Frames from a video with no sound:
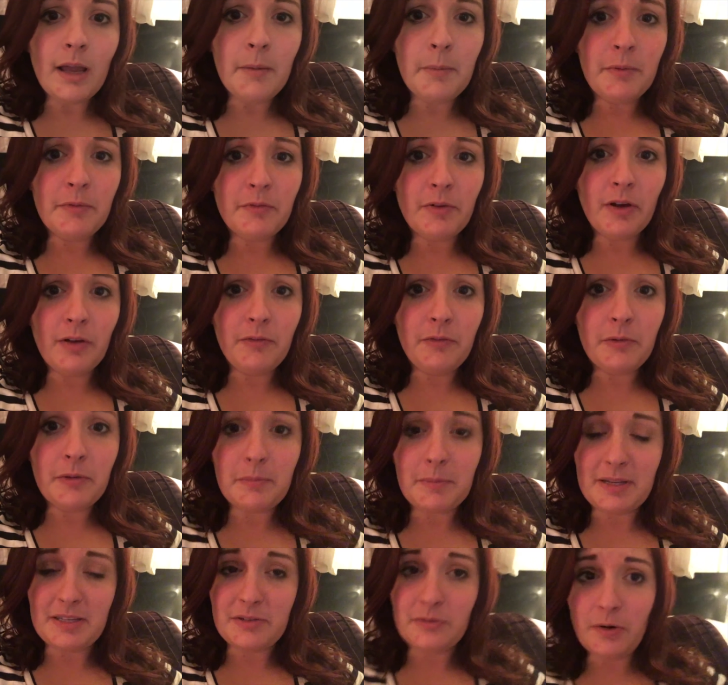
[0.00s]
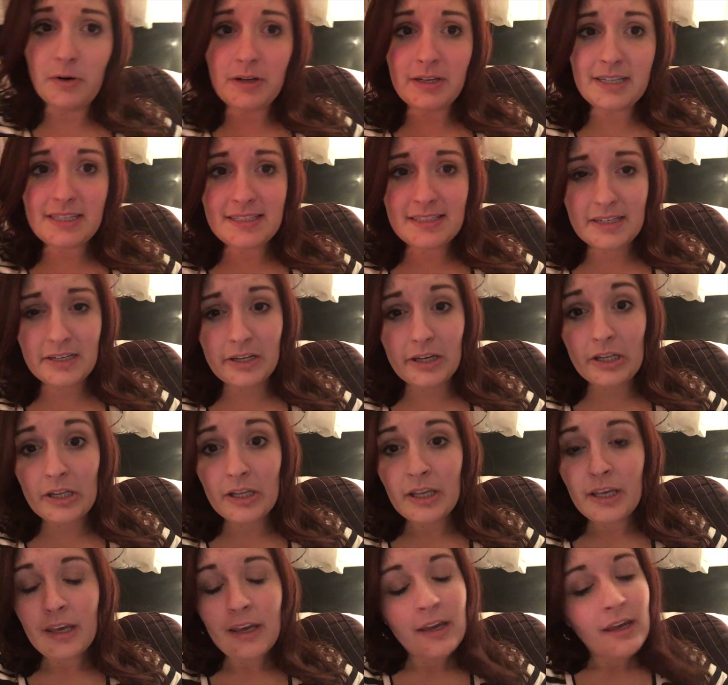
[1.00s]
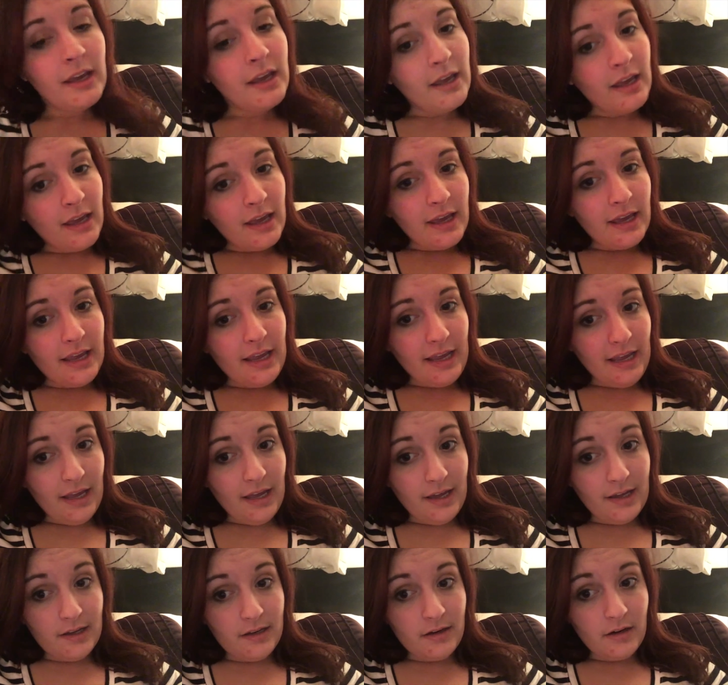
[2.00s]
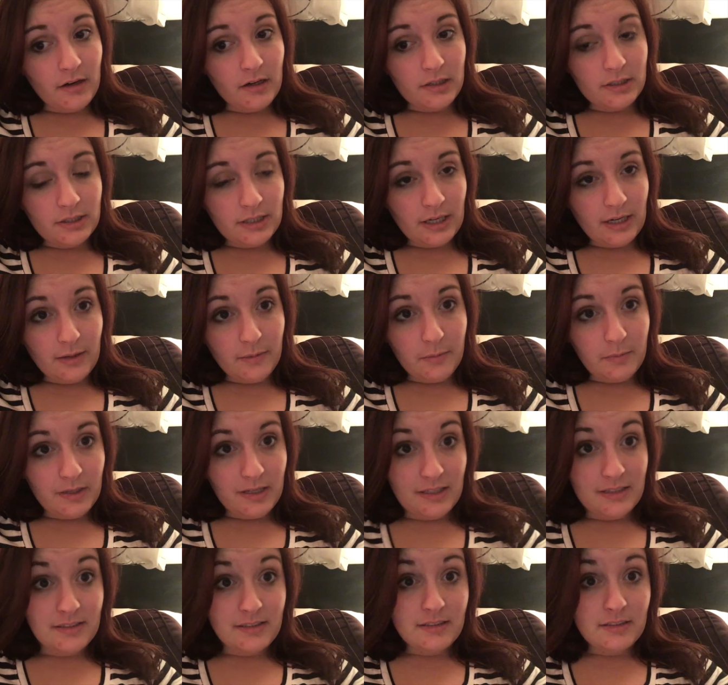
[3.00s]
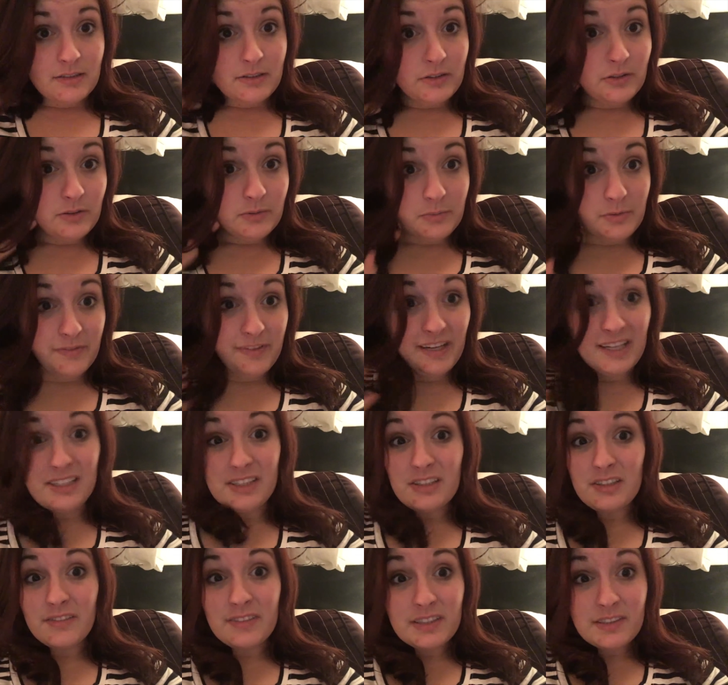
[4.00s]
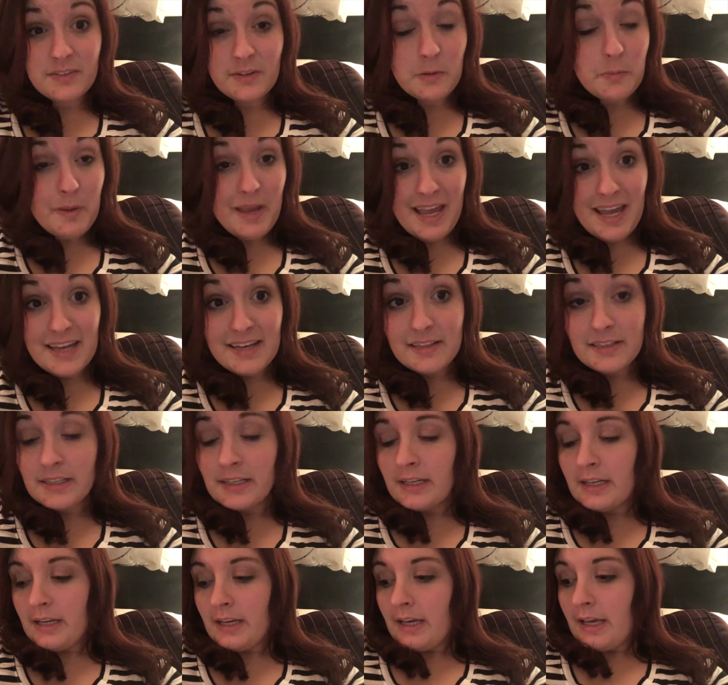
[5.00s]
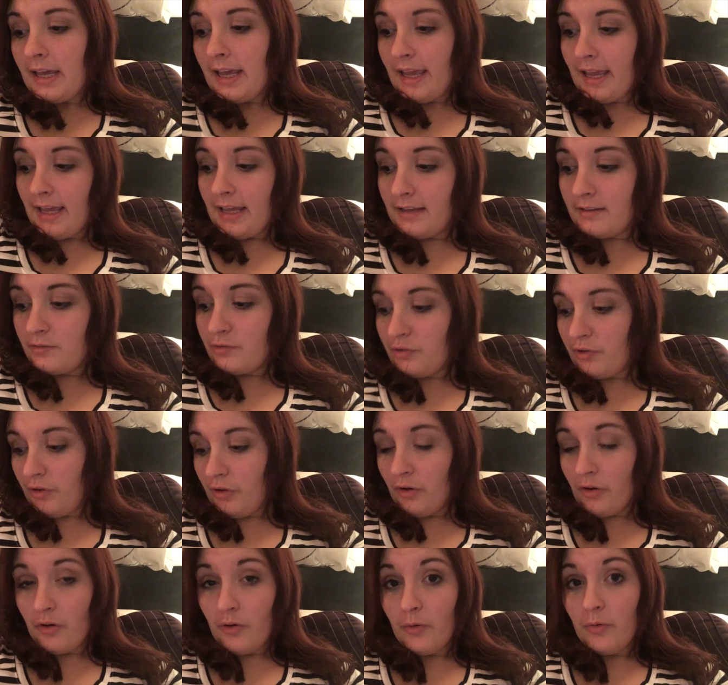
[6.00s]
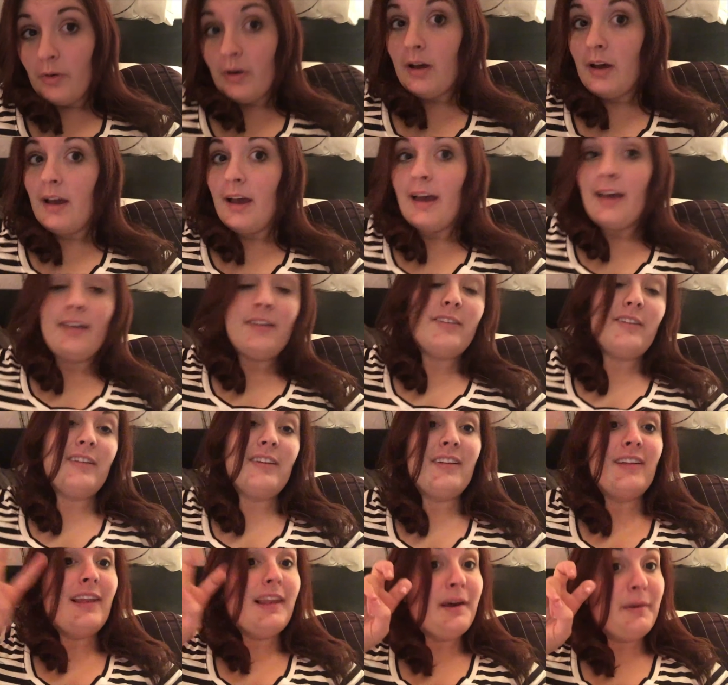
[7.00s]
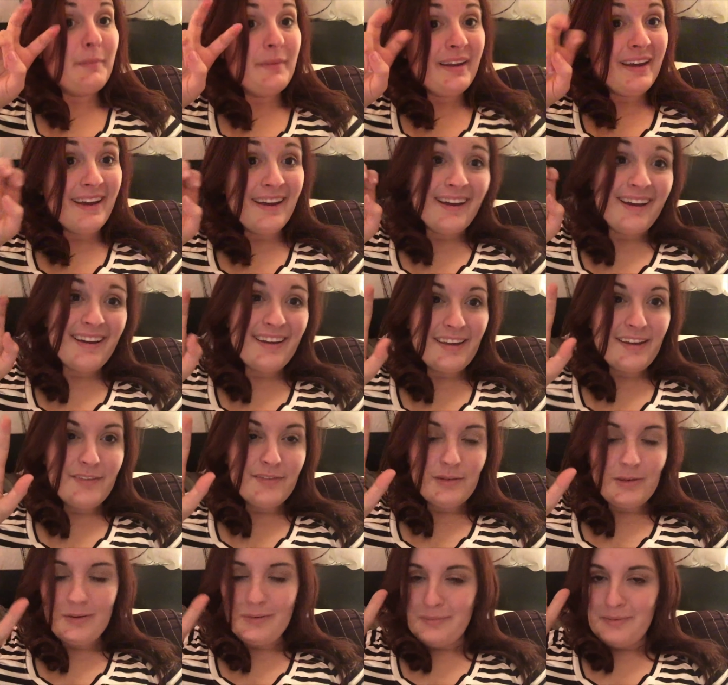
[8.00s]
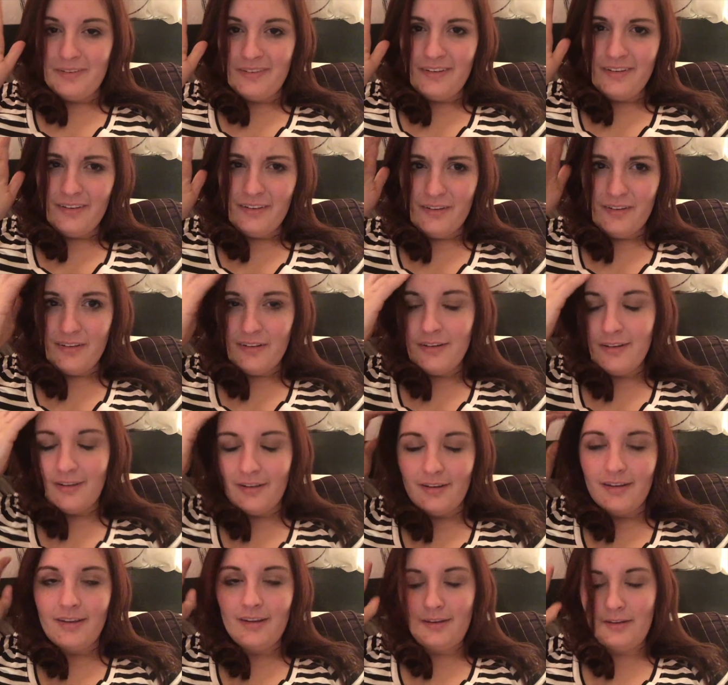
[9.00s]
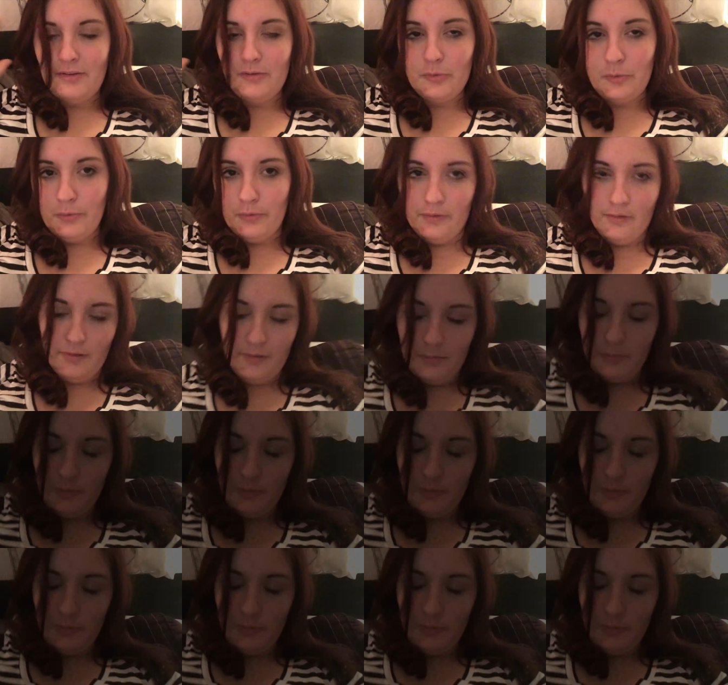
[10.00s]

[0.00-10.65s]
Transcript: I'm involved with my sorority still, and our job is to provide service for the band. And so, as an alumni, even though I'm still in school,